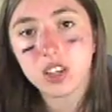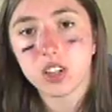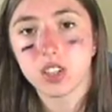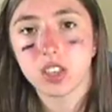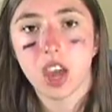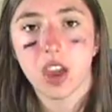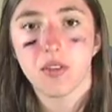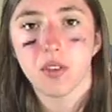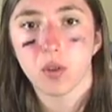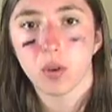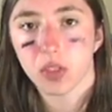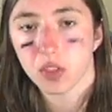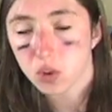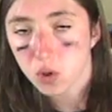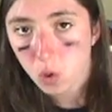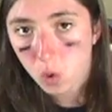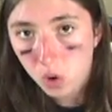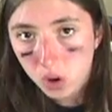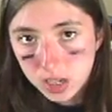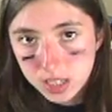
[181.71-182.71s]
just gave you with
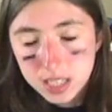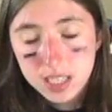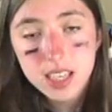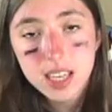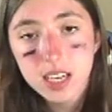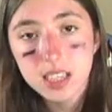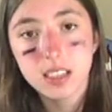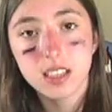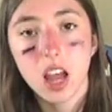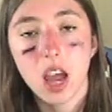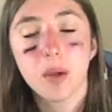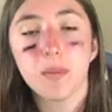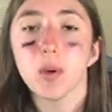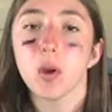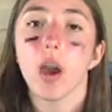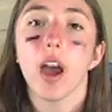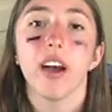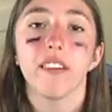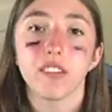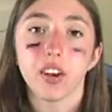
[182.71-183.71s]
gourds, this time you
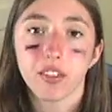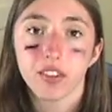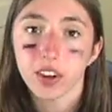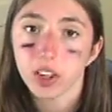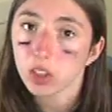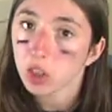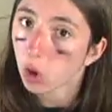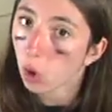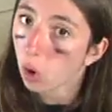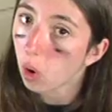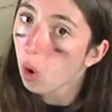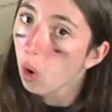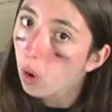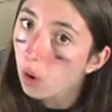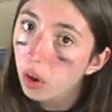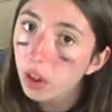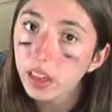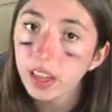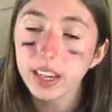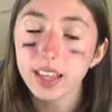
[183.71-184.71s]
have to fill your
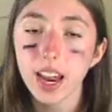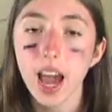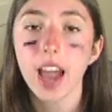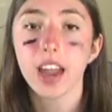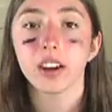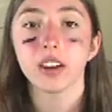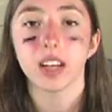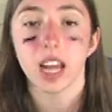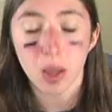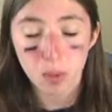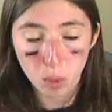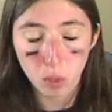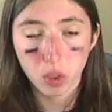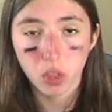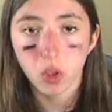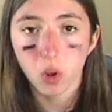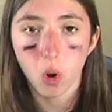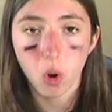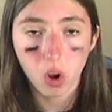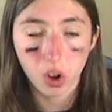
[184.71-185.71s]
whole entire table
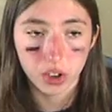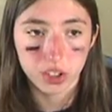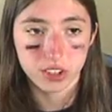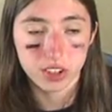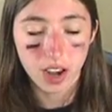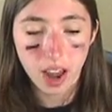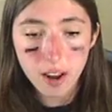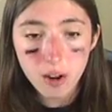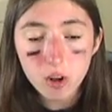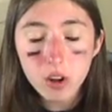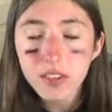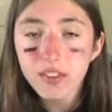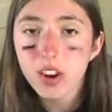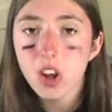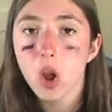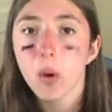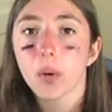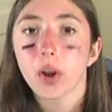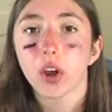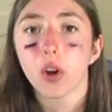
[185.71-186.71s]
with gourds, and I don't even
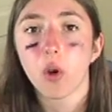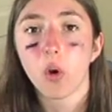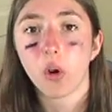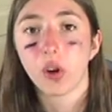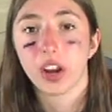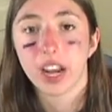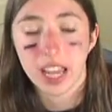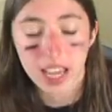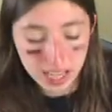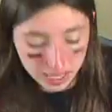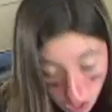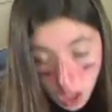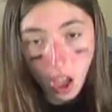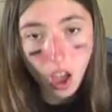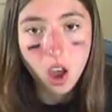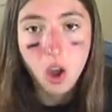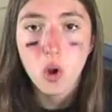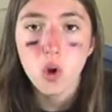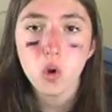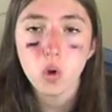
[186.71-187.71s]
know what a gourd is.
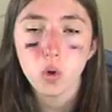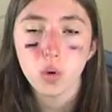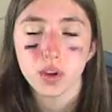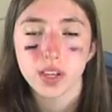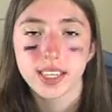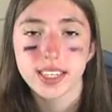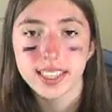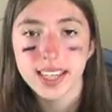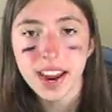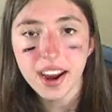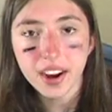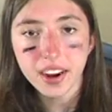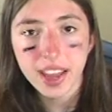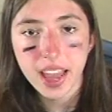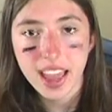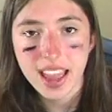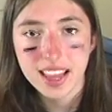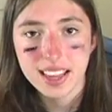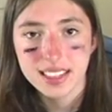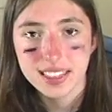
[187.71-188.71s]
Ooh,
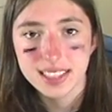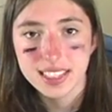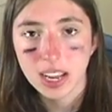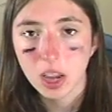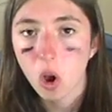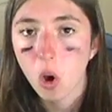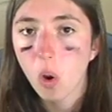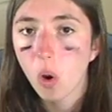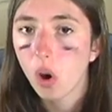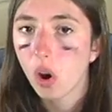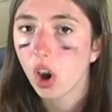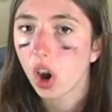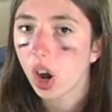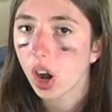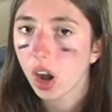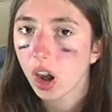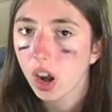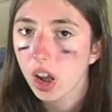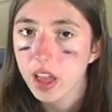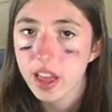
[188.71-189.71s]
staircase decor.
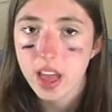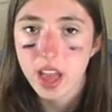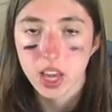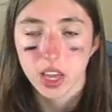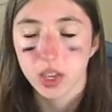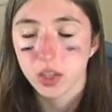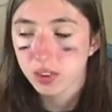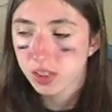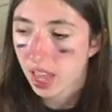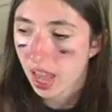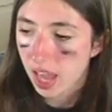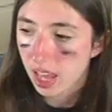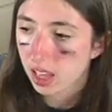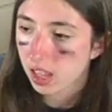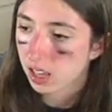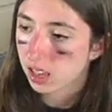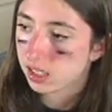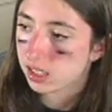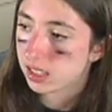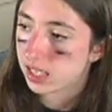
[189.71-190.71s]
You
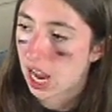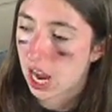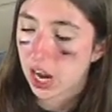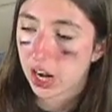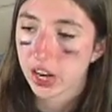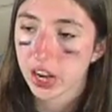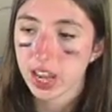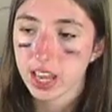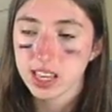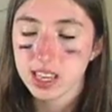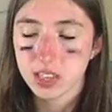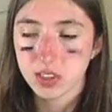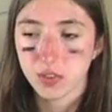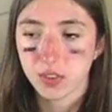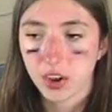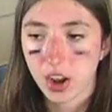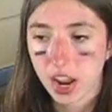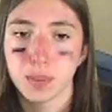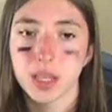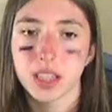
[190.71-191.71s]
take a staircase
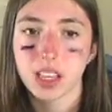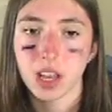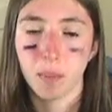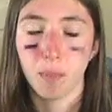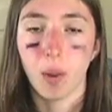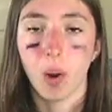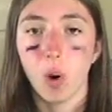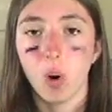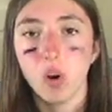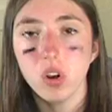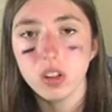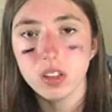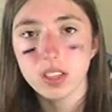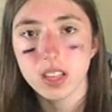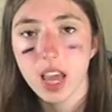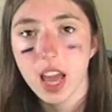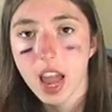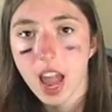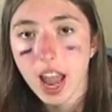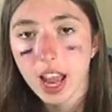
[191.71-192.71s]
frame with the poles,
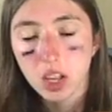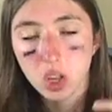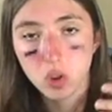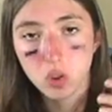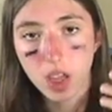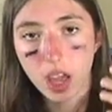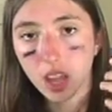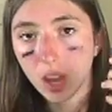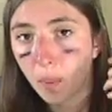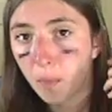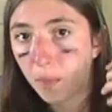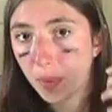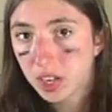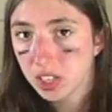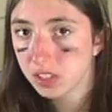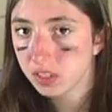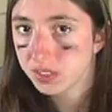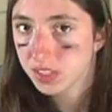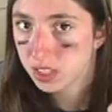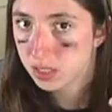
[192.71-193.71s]
and you take a
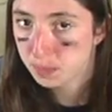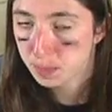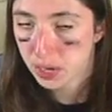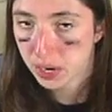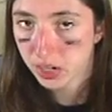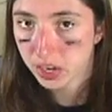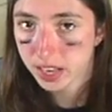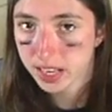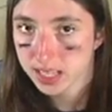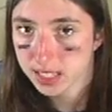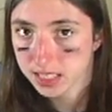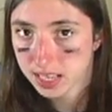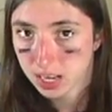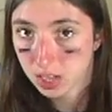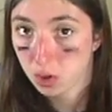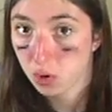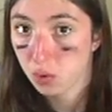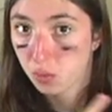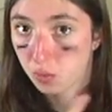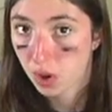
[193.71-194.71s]
bunch of asparagus
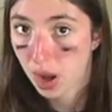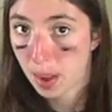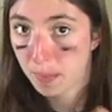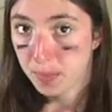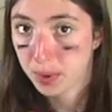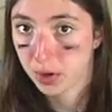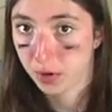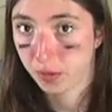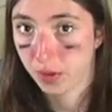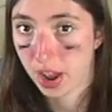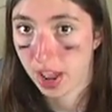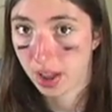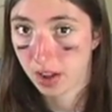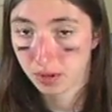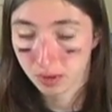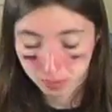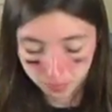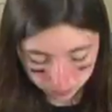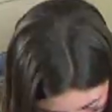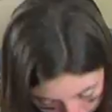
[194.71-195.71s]
and you wrap it around.
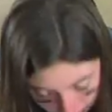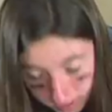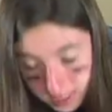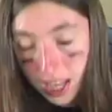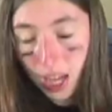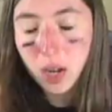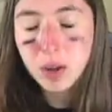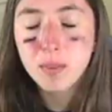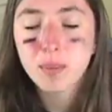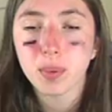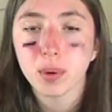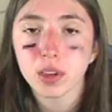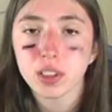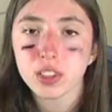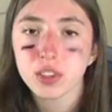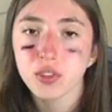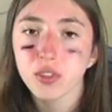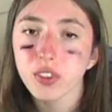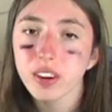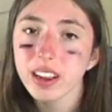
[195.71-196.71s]

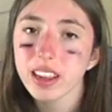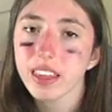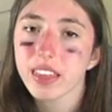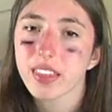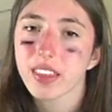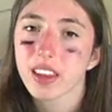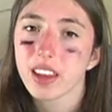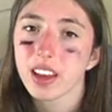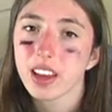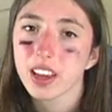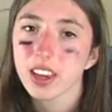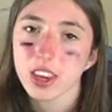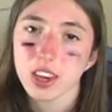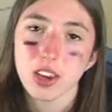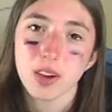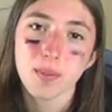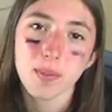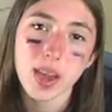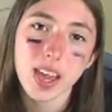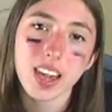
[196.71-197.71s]
Sunburst wreath.
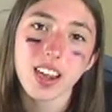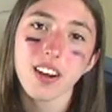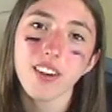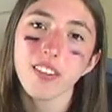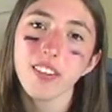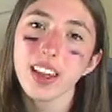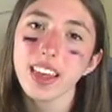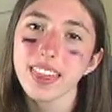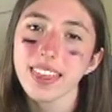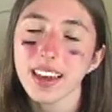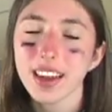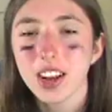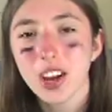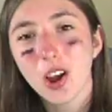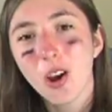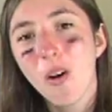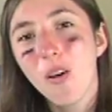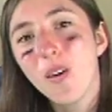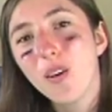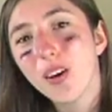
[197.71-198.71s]
You make a wreath out of
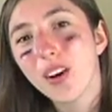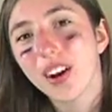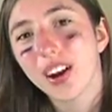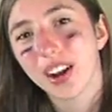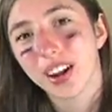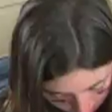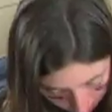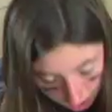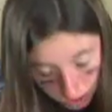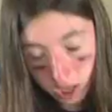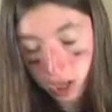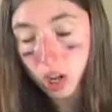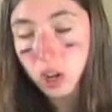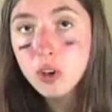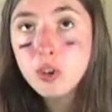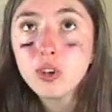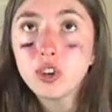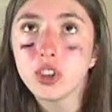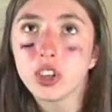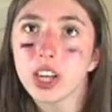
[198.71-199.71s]
corn.
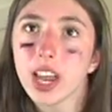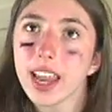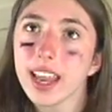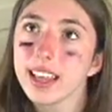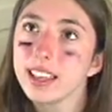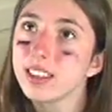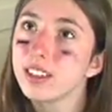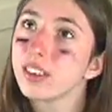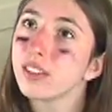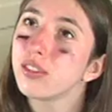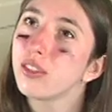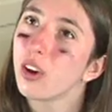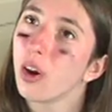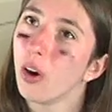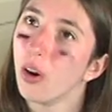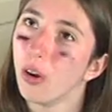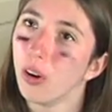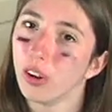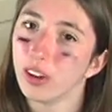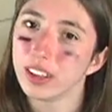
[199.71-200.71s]
2 shades of
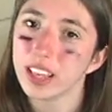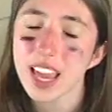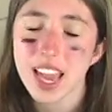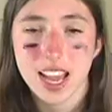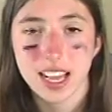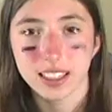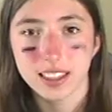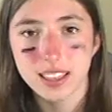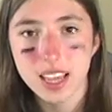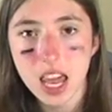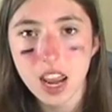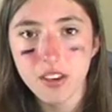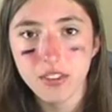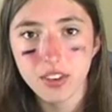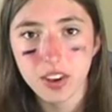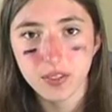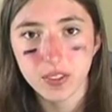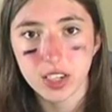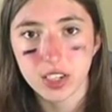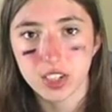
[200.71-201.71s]
gold. Instead of
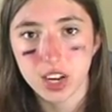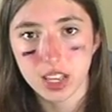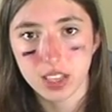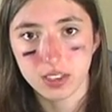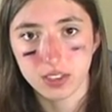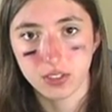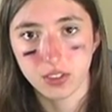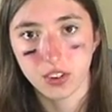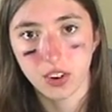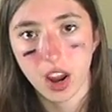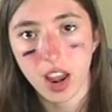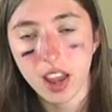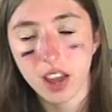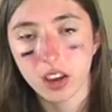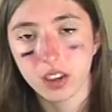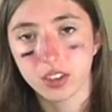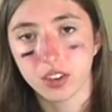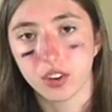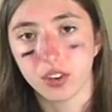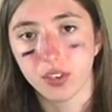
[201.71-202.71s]
50 shades of gray
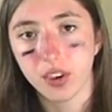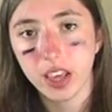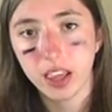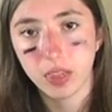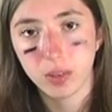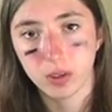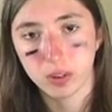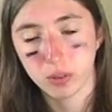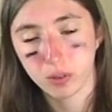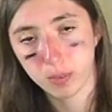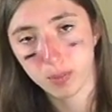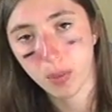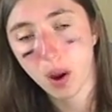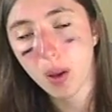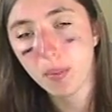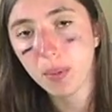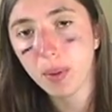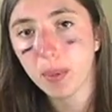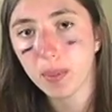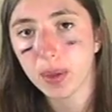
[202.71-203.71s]
on your wreath, which would
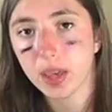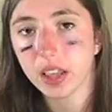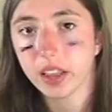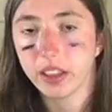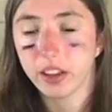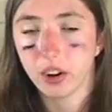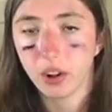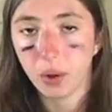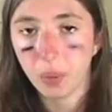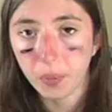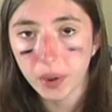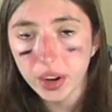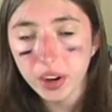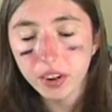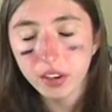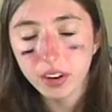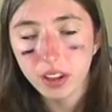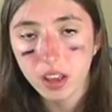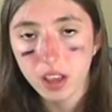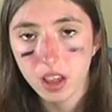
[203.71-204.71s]
probably be a little
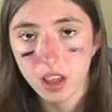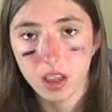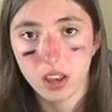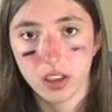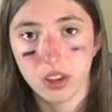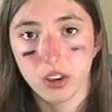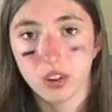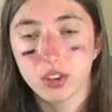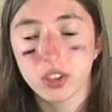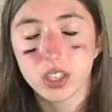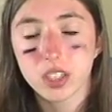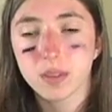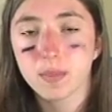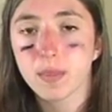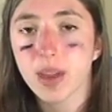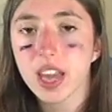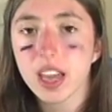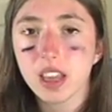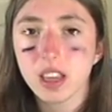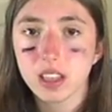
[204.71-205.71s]
weird, you just
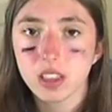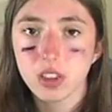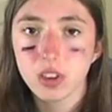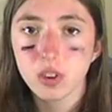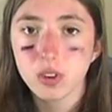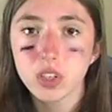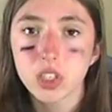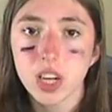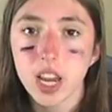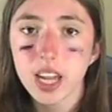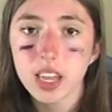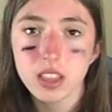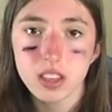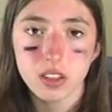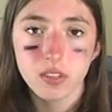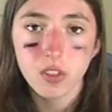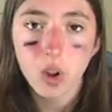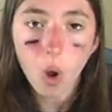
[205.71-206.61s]
make it 2 shades of